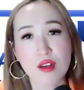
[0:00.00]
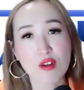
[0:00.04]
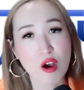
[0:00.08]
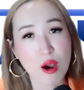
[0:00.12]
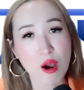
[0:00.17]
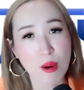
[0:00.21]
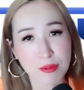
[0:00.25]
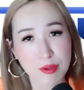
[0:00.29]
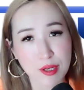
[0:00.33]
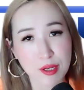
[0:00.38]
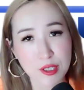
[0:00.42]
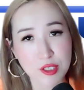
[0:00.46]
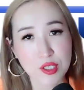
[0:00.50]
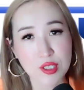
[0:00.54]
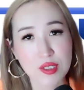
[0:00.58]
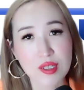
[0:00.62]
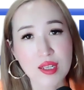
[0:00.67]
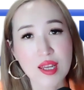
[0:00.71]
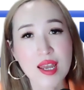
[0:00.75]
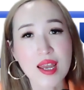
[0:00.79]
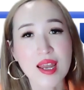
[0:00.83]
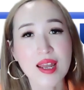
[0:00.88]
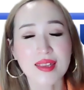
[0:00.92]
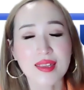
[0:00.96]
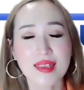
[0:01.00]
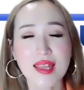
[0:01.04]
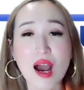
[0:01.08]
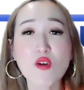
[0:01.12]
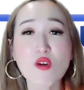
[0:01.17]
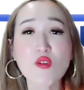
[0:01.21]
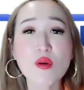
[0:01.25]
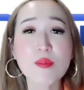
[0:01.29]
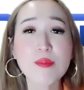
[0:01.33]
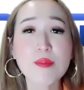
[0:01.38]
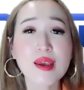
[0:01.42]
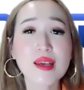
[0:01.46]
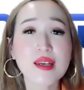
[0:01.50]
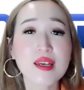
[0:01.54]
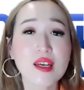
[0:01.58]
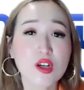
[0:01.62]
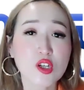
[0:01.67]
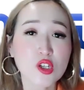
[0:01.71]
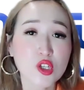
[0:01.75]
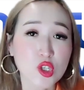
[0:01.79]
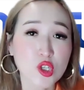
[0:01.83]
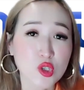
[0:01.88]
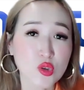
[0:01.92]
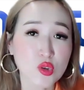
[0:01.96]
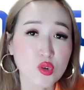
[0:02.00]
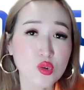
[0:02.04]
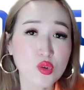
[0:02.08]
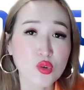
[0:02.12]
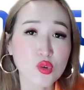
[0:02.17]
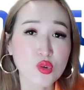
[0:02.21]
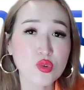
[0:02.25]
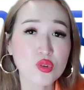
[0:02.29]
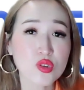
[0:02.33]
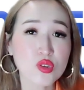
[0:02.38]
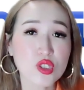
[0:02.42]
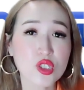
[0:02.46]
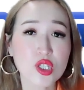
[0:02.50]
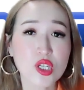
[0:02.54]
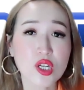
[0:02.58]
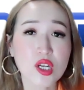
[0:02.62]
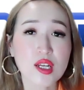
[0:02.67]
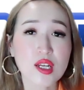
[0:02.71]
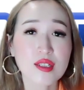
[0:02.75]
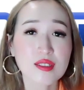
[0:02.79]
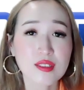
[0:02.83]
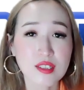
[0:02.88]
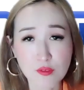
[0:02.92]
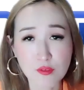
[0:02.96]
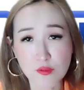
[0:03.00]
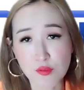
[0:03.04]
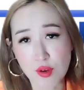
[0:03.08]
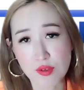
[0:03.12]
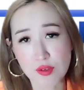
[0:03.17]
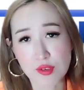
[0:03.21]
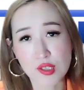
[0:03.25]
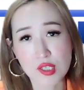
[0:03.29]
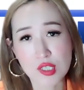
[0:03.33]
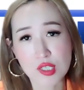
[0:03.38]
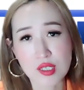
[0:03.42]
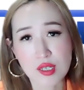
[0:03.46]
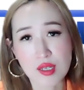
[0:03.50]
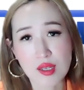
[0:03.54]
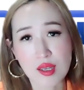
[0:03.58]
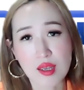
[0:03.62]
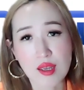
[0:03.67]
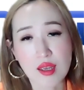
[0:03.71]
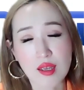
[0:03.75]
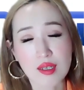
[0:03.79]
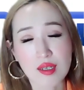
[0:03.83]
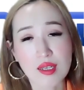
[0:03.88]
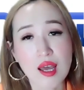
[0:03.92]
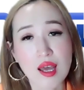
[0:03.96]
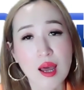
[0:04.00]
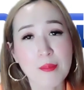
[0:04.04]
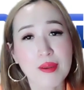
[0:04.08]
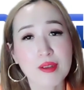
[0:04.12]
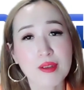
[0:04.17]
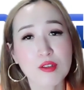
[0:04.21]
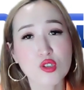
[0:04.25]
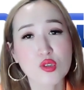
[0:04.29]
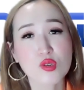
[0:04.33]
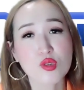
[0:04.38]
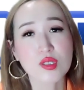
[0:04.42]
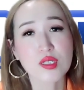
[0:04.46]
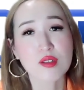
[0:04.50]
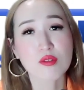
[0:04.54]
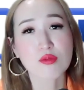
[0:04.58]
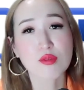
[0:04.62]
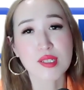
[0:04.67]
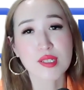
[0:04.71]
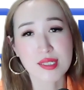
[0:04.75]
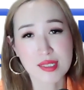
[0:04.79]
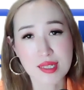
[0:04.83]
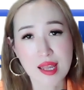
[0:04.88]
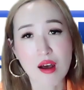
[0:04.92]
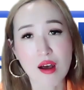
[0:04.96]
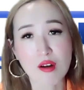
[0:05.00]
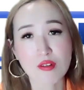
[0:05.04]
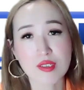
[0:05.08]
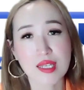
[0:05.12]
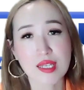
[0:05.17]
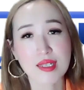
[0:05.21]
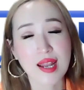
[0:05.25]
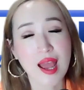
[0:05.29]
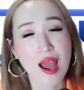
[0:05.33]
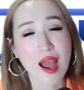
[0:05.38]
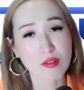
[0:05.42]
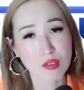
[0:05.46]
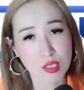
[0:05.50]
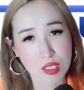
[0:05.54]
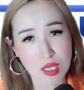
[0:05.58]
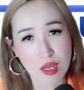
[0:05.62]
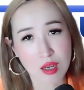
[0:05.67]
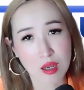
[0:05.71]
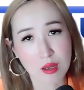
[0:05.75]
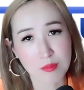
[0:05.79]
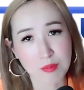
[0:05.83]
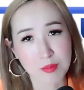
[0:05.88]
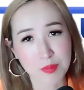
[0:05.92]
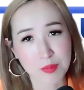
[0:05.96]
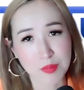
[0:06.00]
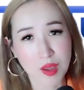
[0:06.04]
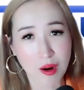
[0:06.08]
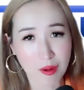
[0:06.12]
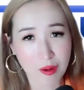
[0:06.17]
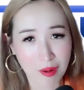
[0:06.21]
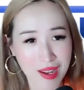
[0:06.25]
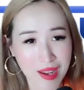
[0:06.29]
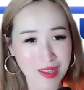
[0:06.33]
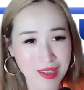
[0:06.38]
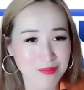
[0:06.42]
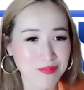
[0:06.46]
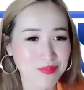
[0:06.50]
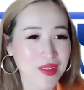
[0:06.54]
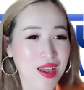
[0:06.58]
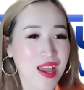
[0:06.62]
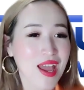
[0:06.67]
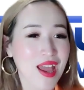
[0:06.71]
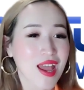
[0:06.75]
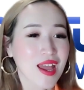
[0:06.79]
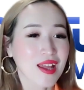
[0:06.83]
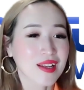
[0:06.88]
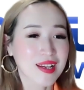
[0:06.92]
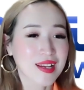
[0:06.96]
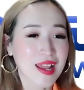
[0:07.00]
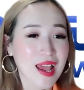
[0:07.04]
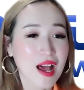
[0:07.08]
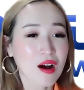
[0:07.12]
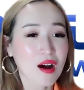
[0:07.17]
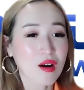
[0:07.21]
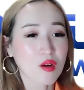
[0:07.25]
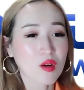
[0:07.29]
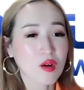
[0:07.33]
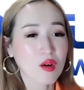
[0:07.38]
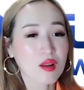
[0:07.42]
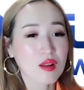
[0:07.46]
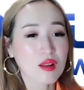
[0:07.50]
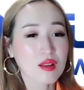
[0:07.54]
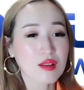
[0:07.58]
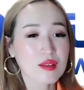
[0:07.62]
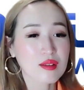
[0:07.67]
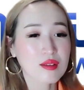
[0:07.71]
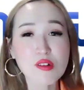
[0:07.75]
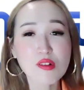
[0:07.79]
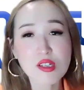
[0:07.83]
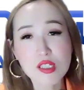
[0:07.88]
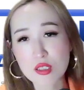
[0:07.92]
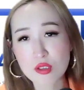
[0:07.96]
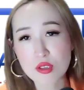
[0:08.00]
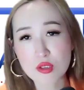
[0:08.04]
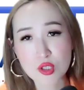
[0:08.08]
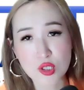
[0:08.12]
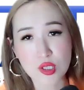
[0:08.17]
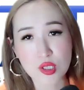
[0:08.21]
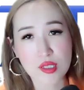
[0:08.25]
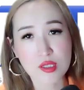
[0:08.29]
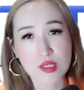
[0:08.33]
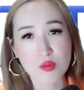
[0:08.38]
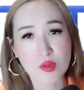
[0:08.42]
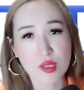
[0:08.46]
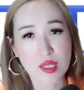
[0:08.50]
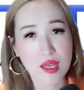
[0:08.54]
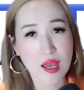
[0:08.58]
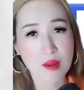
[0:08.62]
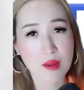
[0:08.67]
and cooperation? That will make a huge difference coming to the result and outcome. All right. Now, our solutions when